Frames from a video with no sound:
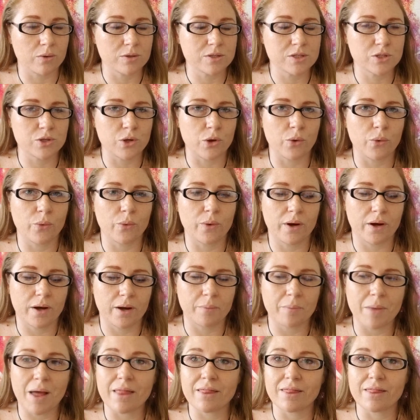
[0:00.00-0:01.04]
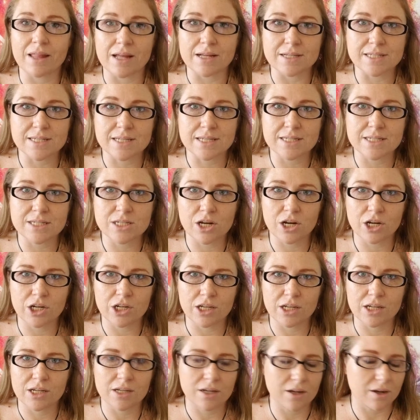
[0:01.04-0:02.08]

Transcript: So let's get started.